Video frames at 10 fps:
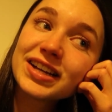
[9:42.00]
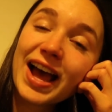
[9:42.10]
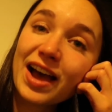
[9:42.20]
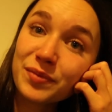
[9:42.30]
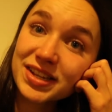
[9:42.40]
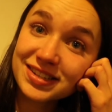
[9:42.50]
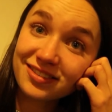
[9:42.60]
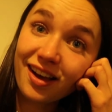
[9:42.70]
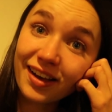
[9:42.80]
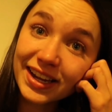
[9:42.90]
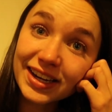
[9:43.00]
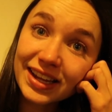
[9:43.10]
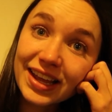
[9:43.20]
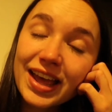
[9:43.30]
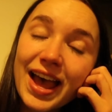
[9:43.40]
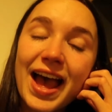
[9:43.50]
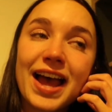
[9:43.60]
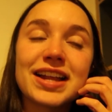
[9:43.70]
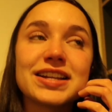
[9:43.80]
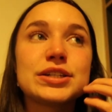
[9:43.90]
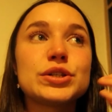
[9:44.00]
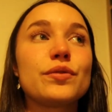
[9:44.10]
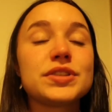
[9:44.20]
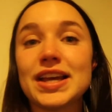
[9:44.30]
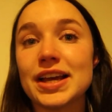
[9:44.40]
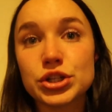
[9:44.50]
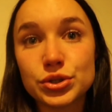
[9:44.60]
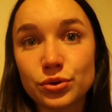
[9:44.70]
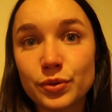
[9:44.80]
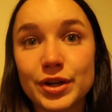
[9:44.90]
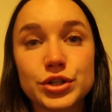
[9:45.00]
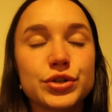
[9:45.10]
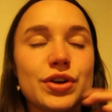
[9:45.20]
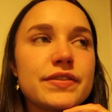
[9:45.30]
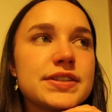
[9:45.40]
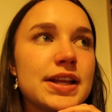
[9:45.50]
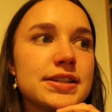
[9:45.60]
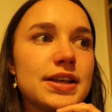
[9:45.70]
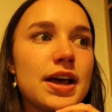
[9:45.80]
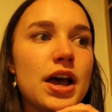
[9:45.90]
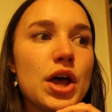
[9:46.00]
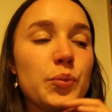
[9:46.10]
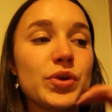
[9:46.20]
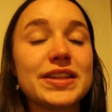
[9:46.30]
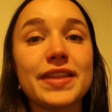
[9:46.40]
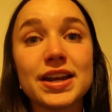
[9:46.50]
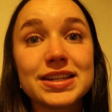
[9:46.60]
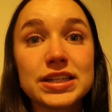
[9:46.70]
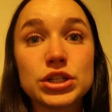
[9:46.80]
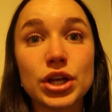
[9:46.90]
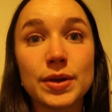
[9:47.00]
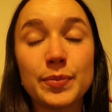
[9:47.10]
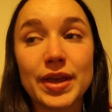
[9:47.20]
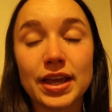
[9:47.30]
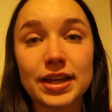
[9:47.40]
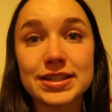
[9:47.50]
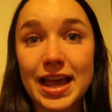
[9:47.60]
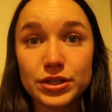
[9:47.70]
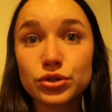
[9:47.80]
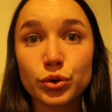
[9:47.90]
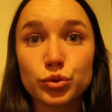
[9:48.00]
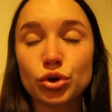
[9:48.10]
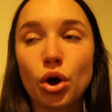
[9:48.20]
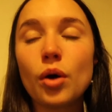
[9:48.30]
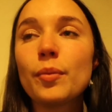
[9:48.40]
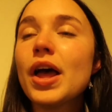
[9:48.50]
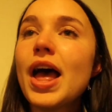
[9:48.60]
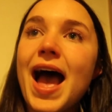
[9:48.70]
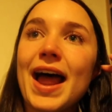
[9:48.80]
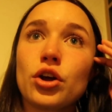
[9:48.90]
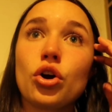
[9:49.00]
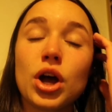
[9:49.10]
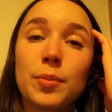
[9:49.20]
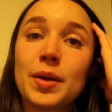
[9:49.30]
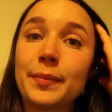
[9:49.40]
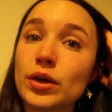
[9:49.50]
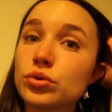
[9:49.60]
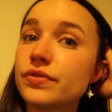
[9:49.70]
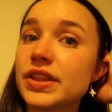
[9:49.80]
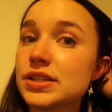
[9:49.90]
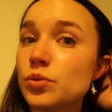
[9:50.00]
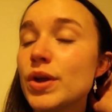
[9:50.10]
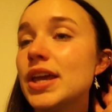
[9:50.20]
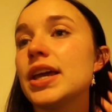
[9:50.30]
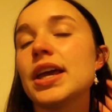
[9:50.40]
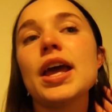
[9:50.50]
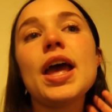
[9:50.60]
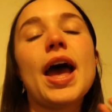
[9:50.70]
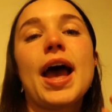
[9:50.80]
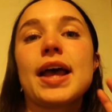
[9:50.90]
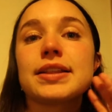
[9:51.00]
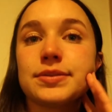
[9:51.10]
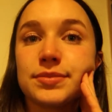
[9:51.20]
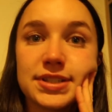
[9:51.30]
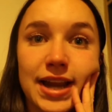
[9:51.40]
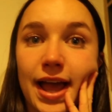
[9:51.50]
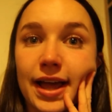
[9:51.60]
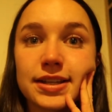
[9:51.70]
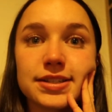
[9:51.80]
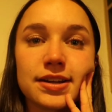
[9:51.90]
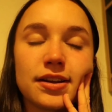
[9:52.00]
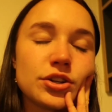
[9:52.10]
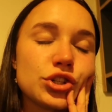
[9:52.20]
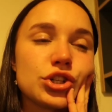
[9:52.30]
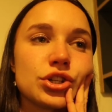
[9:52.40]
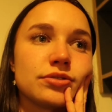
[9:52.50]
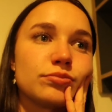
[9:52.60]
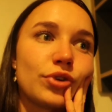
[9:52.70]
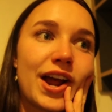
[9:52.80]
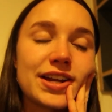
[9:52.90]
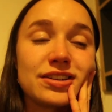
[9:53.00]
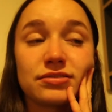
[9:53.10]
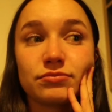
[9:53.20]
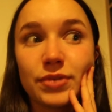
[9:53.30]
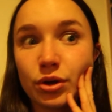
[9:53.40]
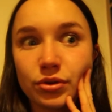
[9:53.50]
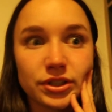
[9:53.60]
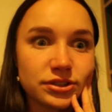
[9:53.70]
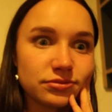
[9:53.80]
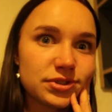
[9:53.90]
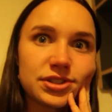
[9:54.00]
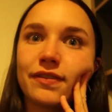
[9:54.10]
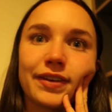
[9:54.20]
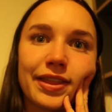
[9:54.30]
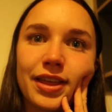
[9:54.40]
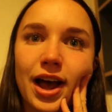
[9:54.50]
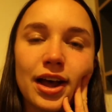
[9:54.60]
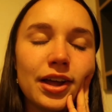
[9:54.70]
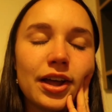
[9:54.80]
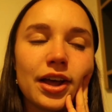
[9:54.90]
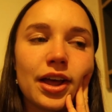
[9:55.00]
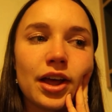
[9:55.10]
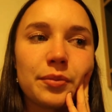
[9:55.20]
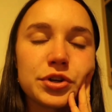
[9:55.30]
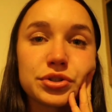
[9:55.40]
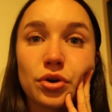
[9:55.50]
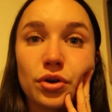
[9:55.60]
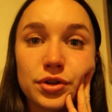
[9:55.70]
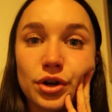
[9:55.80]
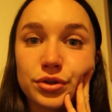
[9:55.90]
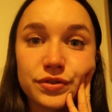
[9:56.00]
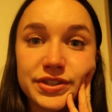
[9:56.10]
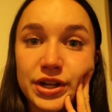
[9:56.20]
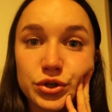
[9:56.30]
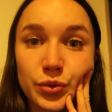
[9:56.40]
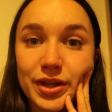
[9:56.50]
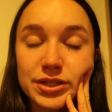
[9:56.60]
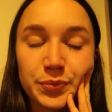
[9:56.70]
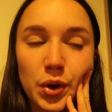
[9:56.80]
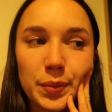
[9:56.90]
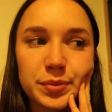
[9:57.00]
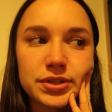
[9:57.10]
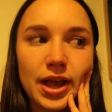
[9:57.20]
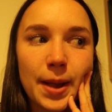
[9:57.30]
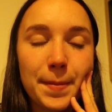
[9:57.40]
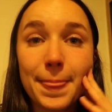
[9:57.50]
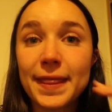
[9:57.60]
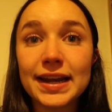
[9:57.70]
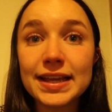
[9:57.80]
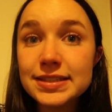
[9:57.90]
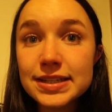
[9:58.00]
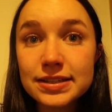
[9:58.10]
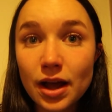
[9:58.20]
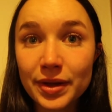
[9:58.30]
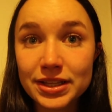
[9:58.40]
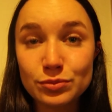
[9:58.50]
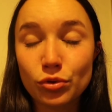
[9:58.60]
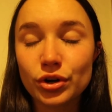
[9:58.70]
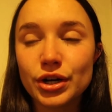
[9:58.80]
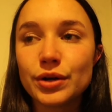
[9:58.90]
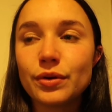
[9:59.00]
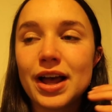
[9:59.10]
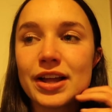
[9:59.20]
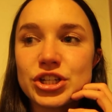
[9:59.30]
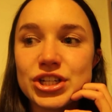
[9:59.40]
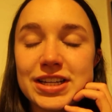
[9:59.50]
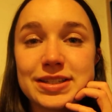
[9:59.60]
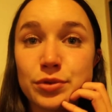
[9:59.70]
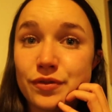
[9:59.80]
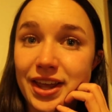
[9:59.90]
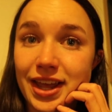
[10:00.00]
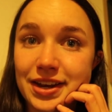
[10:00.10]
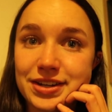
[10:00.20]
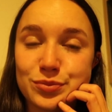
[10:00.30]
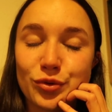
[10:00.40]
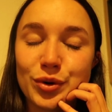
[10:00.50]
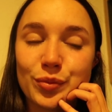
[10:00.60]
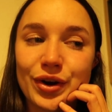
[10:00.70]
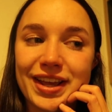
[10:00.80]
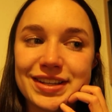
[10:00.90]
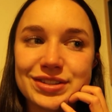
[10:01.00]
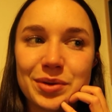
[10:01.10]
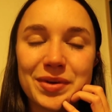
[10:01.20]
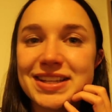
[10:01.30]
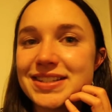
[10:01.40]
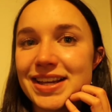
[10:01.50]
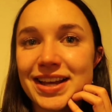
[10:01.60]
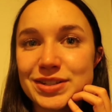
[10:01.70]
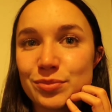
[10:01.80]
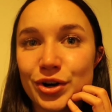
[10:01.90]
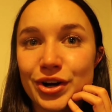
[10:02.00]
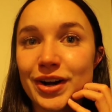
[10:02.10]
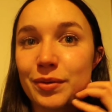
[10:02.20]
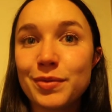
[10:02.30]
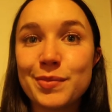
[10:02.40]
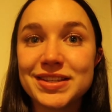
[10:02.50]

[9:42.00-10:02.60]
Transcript: 9:30, and obviously, as you saw, we went to the Trafford Centre and we then did a big Tesco shop, and I got a couple of meals for this week and some snacks and lunch and bread and milk and stuff like that, and just got lots of essential bits and bobs. And then Izzy's coming tomorrow and she's moving in tomorrow morning, so I'm gonna see her tomorrow and I'm gonna be